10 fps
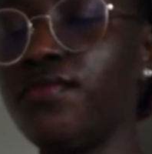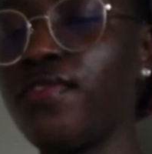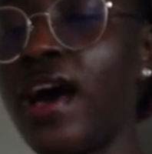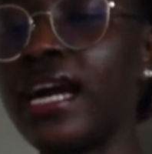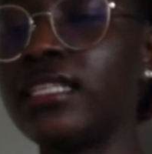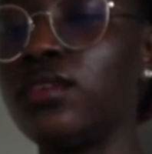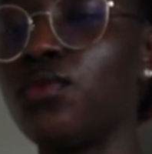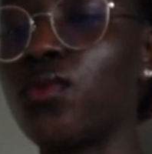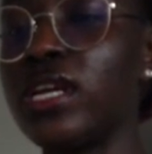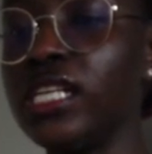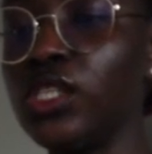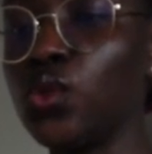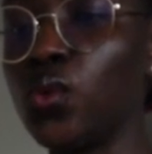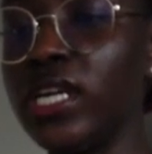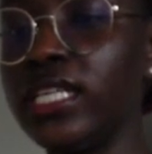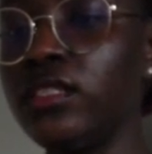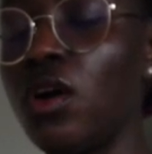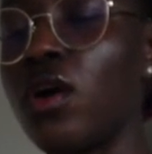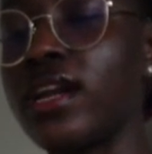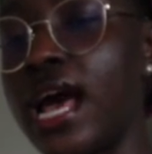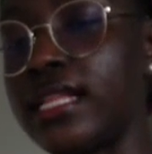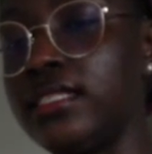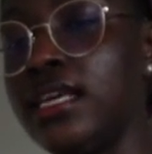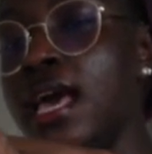fact really sweet or not.